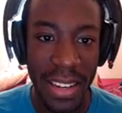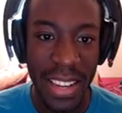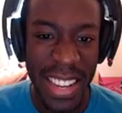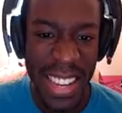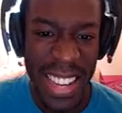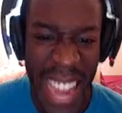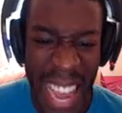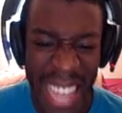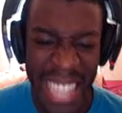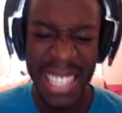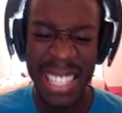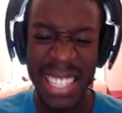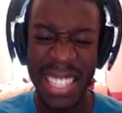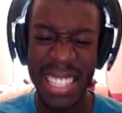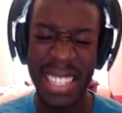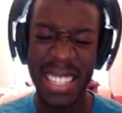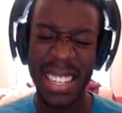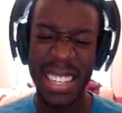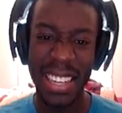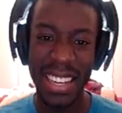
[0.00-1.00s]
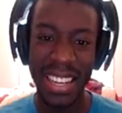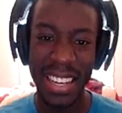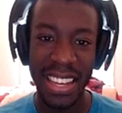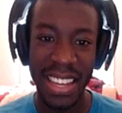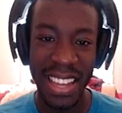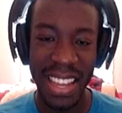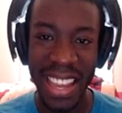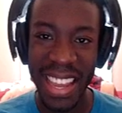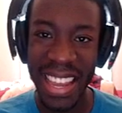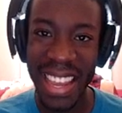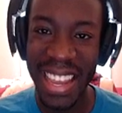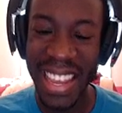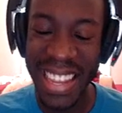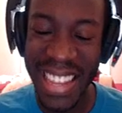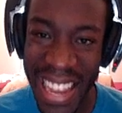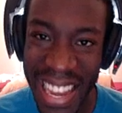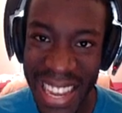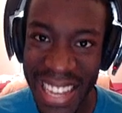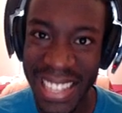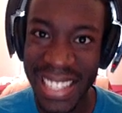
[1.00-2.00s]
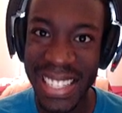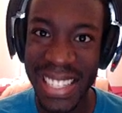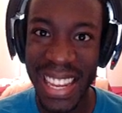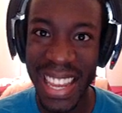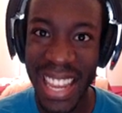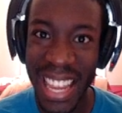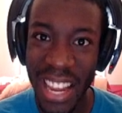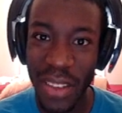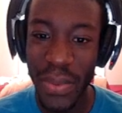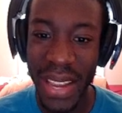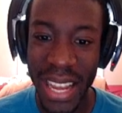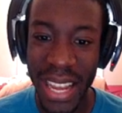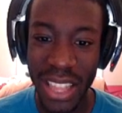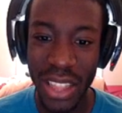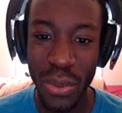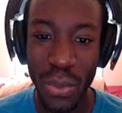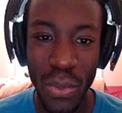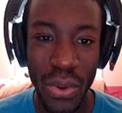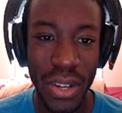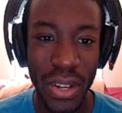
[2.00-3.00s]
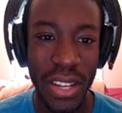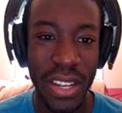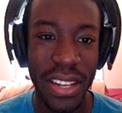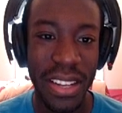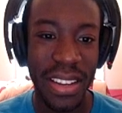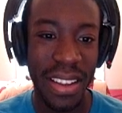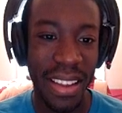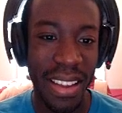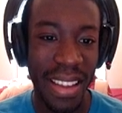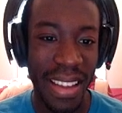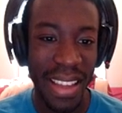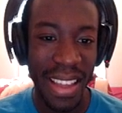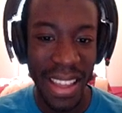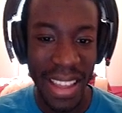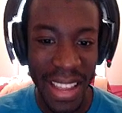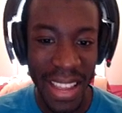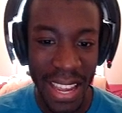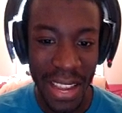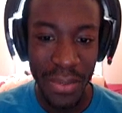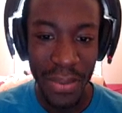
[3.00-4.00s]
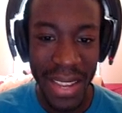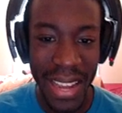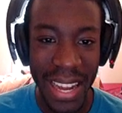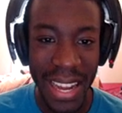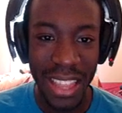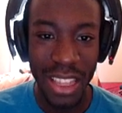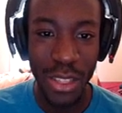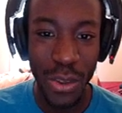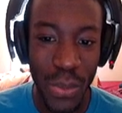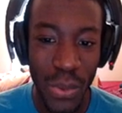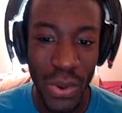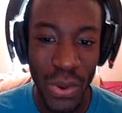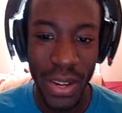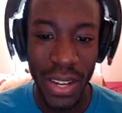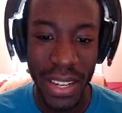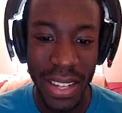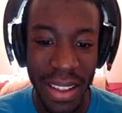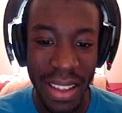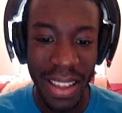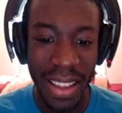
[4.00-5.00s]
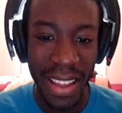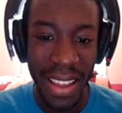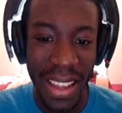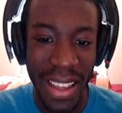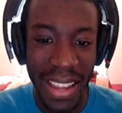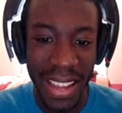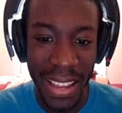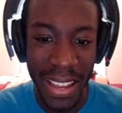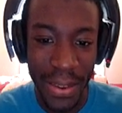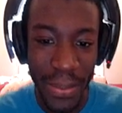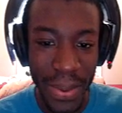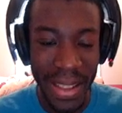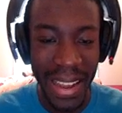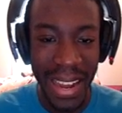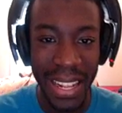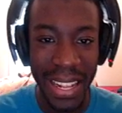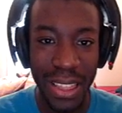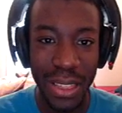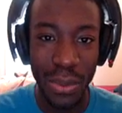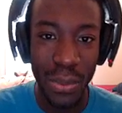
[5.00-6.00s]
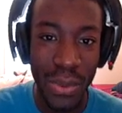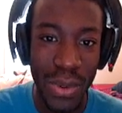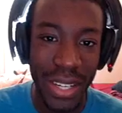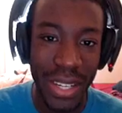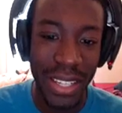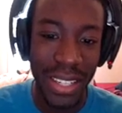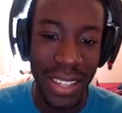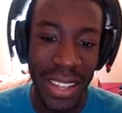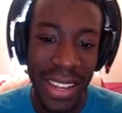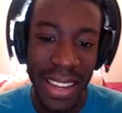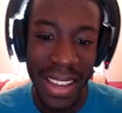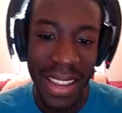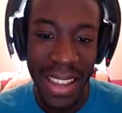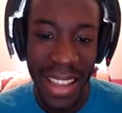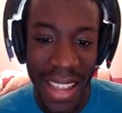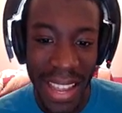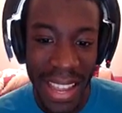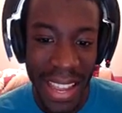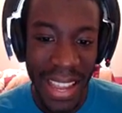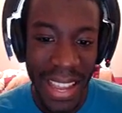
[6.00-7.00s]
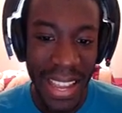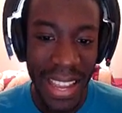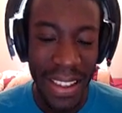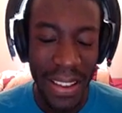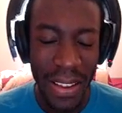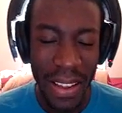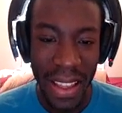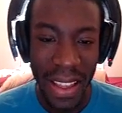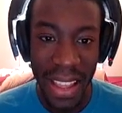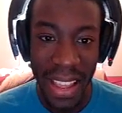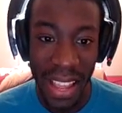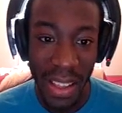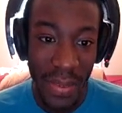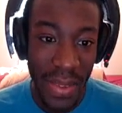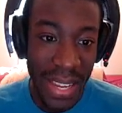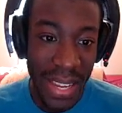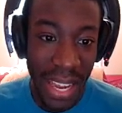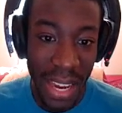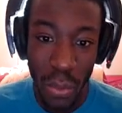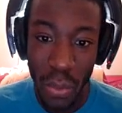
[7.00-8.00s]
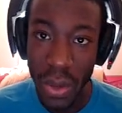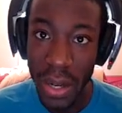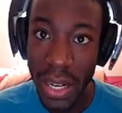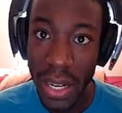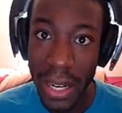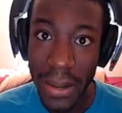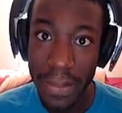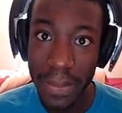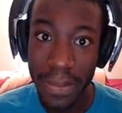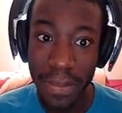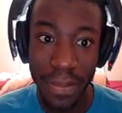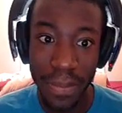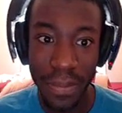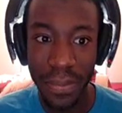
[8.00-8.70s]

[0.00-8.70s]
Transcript: Yes. Yes. And we got the one. And we got the one. And we got the one. Hey. And we got a one up.